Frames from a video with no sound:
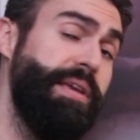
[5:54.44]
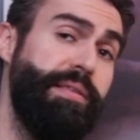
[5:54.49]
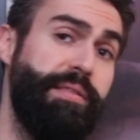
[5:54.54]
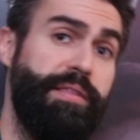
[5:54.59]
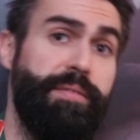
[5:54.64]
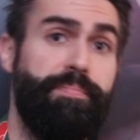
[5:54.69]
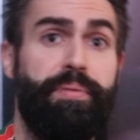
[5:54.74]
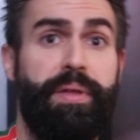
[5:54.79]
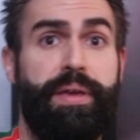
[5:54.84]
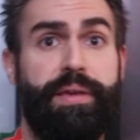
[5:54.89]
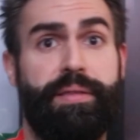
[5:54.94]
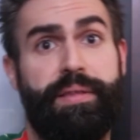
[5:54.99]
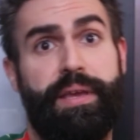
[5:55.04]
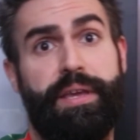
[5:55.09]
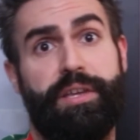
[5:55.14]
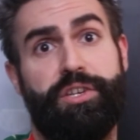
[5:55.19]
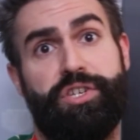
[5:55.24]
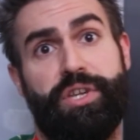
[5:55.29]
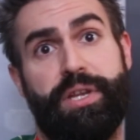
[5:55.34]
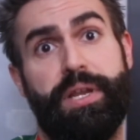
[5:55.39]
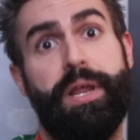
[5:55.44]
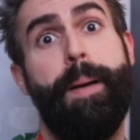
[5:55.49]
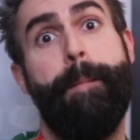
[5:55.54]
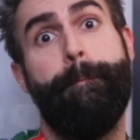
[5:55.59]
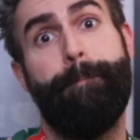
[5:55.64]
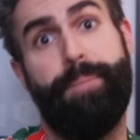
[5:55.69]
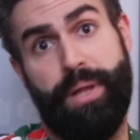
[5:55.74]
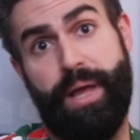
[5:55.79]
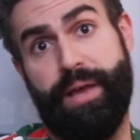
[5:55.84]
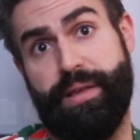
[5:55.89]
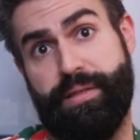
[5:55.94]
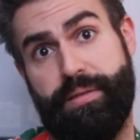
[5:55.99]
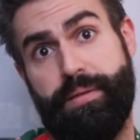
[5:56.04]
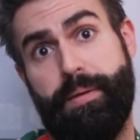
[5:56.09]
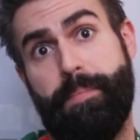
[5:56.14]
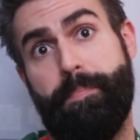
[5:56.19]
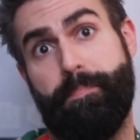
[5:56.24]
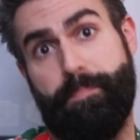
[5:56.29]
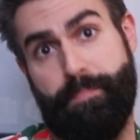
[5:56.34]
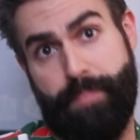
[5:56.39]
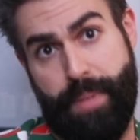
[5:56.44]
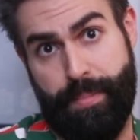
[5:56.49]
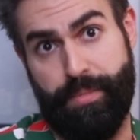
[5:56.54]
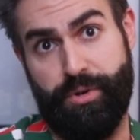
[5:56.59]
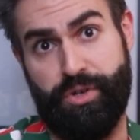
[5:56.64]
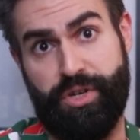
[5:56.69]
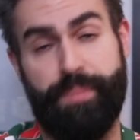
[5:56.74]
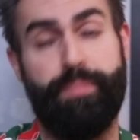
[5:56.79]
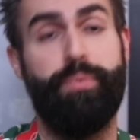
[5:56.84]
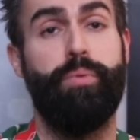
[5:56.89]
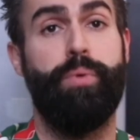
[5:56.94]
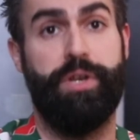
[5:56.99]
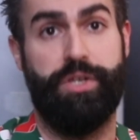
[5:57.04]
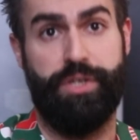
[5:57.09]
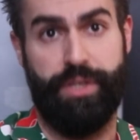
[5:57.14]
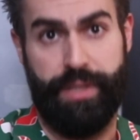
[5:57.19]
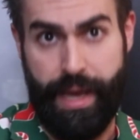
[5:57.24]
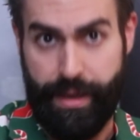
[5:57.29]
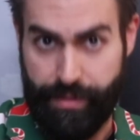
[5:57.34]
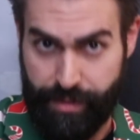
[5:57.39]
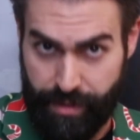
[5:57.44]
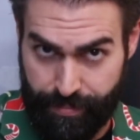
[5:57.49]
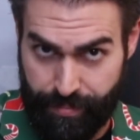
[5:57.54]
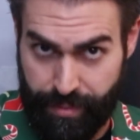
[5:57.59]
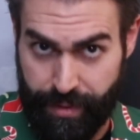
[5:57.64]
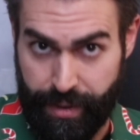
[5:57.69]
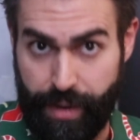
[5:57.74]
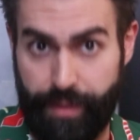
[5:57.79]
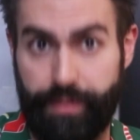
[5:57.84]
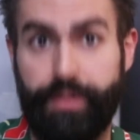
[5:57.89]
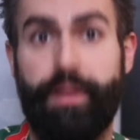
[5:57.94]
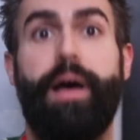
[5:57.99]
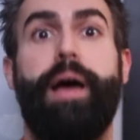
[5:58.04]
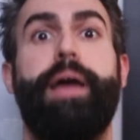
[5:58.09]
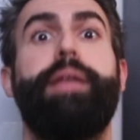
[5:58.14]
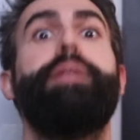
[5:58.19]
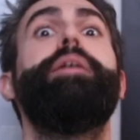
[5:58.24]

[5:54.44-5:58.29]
the PlayStation Plus membership, which allows you to play online,